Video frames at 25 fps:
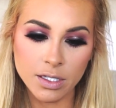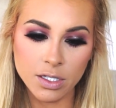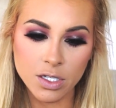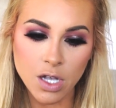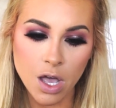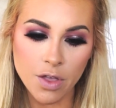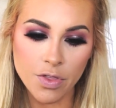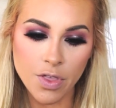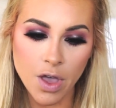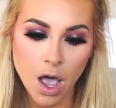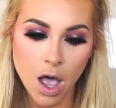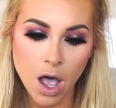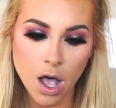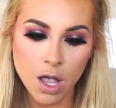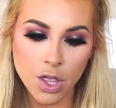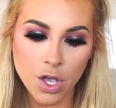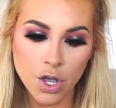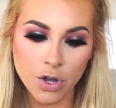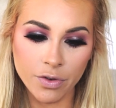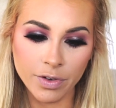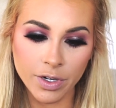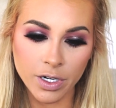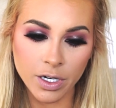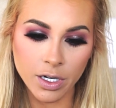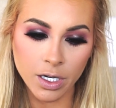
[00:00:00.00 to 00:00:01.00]
called the
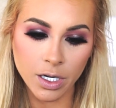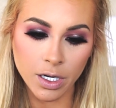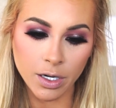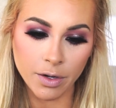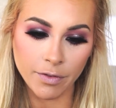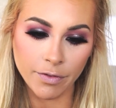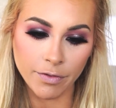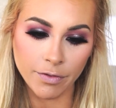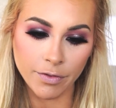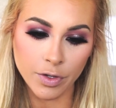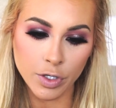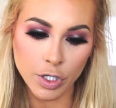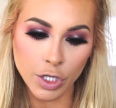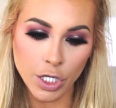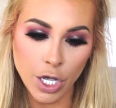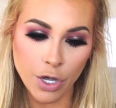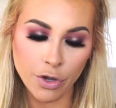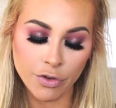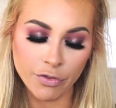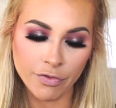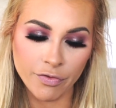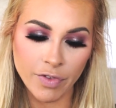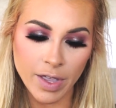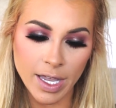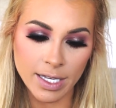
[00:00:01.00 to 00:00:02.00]
All Over
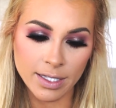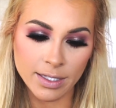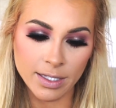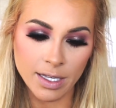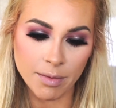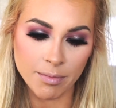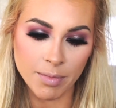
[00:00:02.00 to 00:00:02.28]
Glow Face